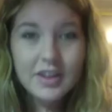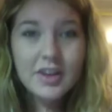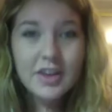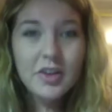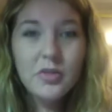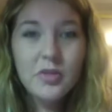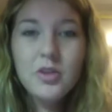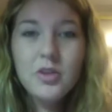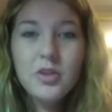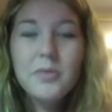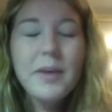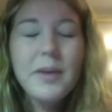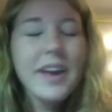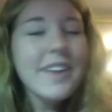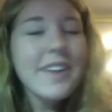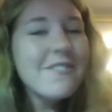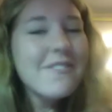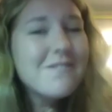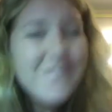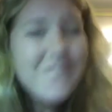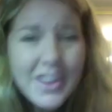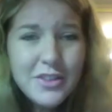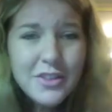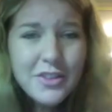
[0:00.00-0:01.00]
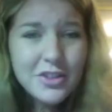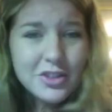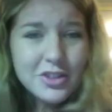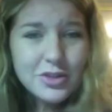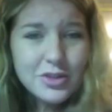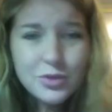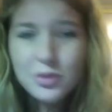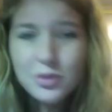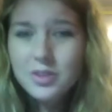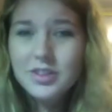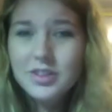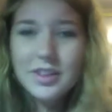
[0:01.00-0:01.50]
One of my favorite
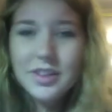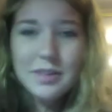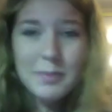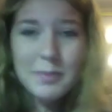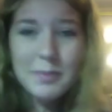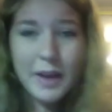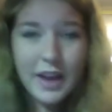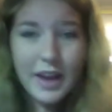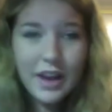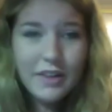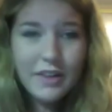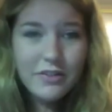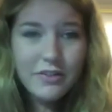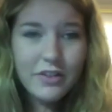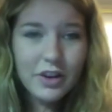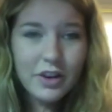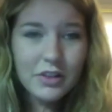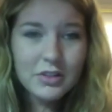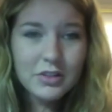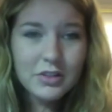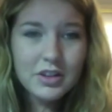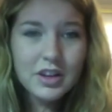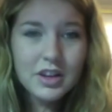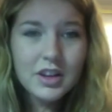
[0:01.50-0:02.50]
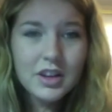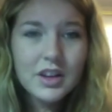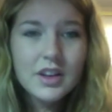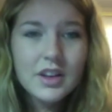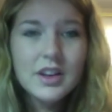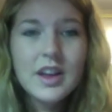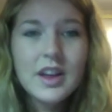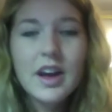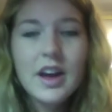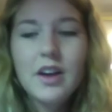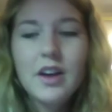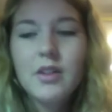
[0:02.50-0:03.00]
tools is my iPhone.
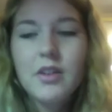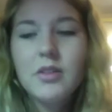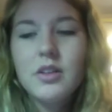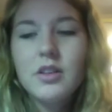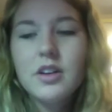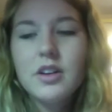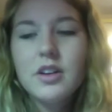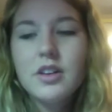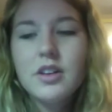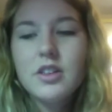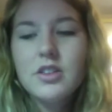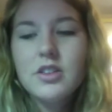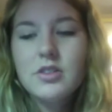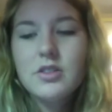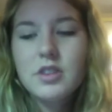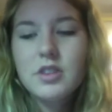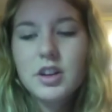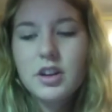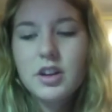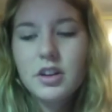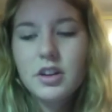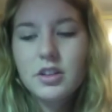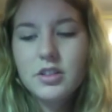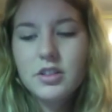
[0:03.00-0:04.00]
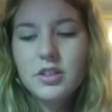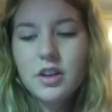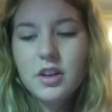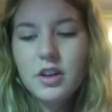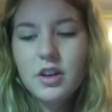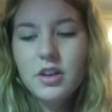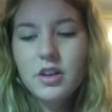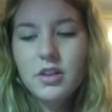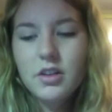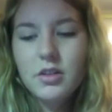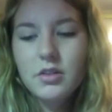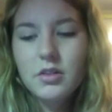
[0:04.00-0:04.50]
Now, you can
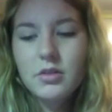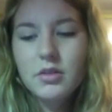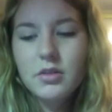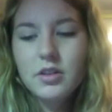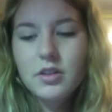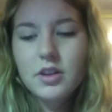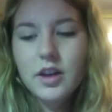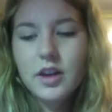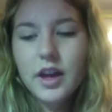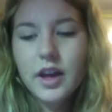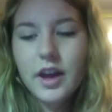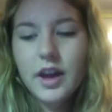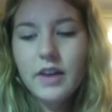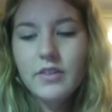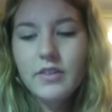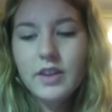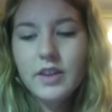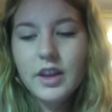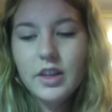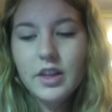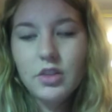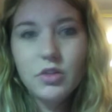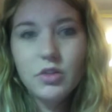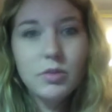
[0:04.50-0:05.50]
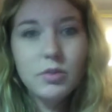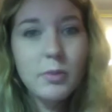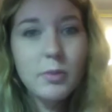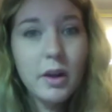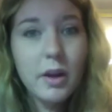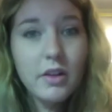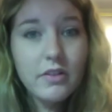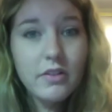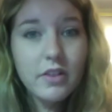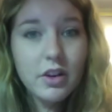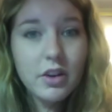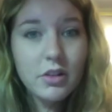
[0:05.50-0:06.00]
also have any other
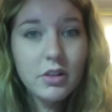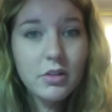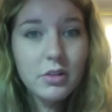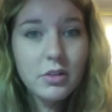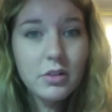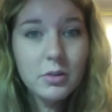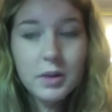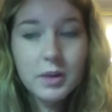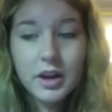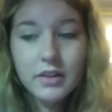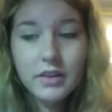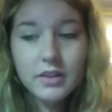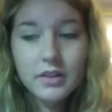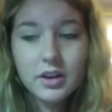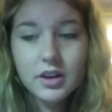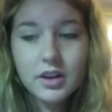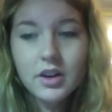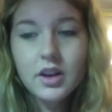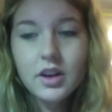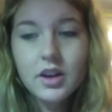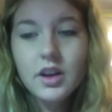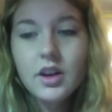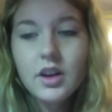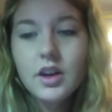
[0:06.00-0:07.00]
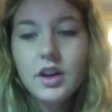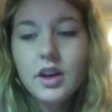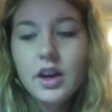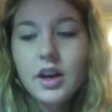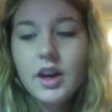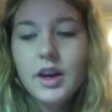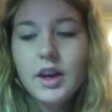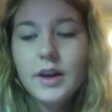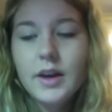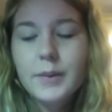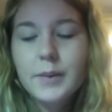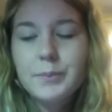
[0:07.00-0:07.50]
smartphone or whatever,
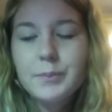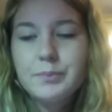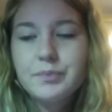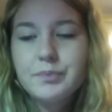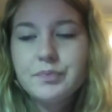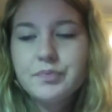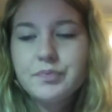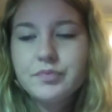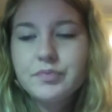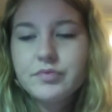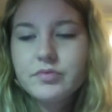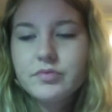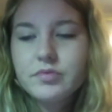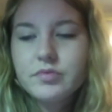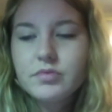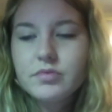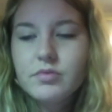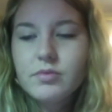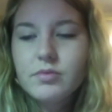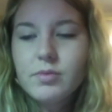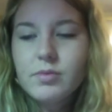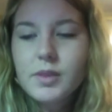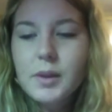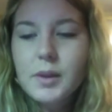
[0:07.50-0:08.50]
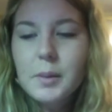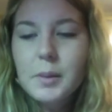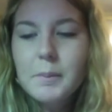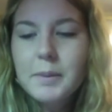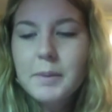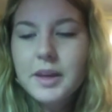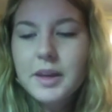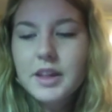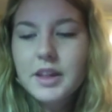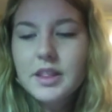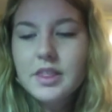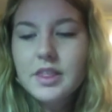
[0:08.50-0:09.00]
um,
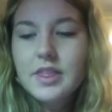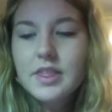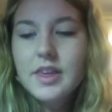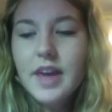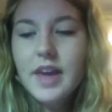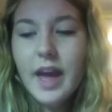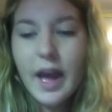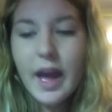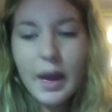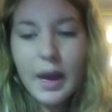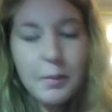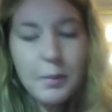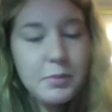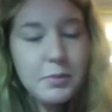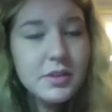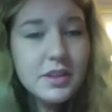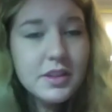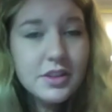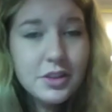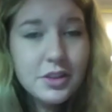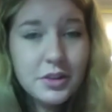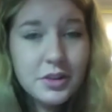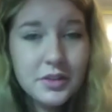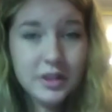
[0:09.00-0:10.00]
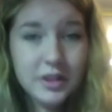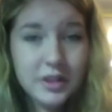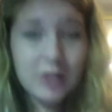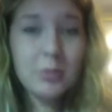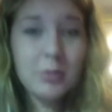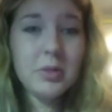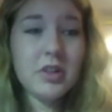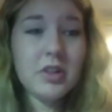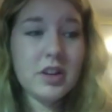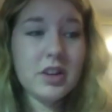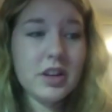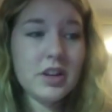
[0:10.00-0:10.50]
but the apps that are
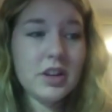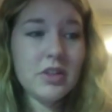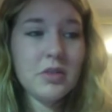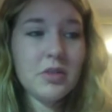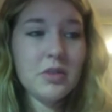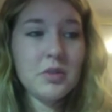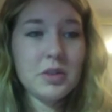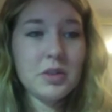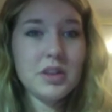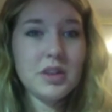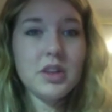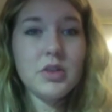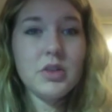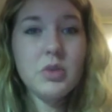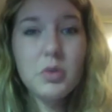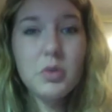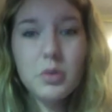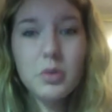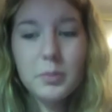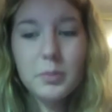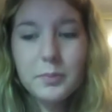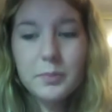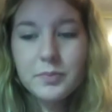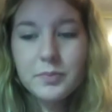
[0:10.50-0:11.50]
available on here are really cool.